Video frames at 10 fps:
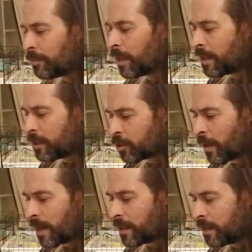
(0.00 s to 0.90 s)
Blood,
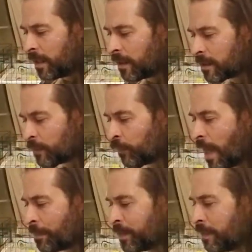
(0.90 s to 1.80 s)
Sweat, and Tears.
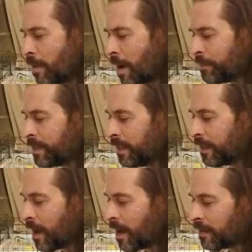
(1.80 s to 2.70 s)
Flopsy, Mopsy,
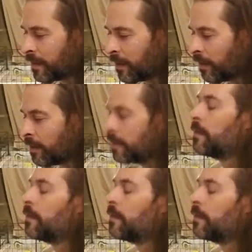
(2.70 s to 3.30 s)
and Cottontail.